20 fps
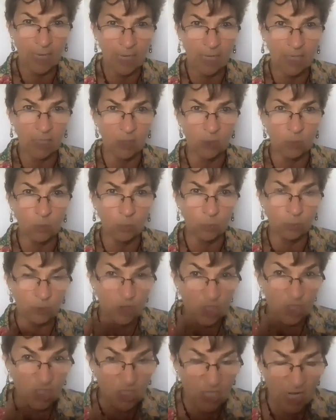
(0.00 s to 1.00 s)
a
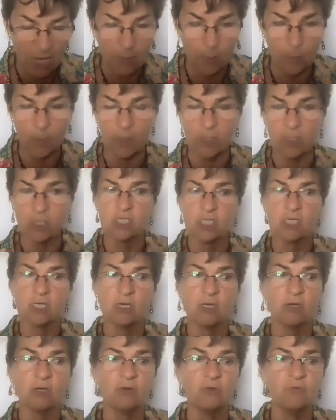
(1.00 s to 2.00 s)

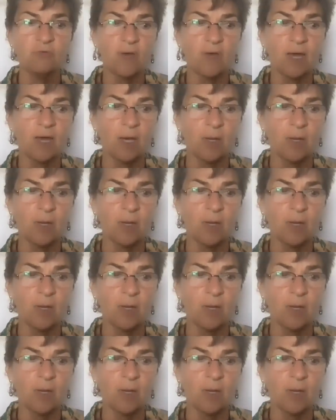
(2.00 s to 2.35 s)
generative